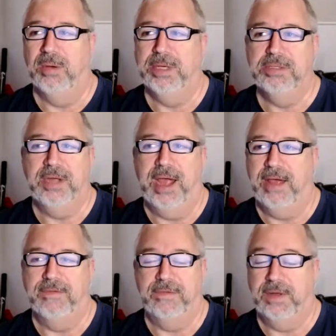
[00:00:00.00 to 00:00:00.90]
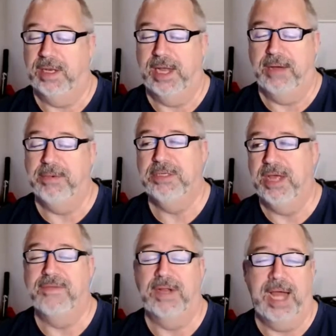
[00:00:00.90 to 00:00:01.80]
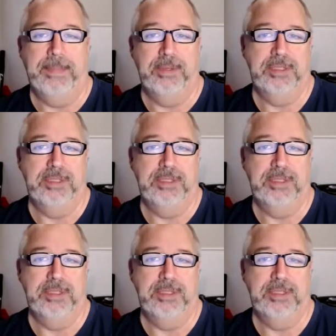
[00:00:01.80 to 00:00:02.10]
we used to have a lot, we still have a lot,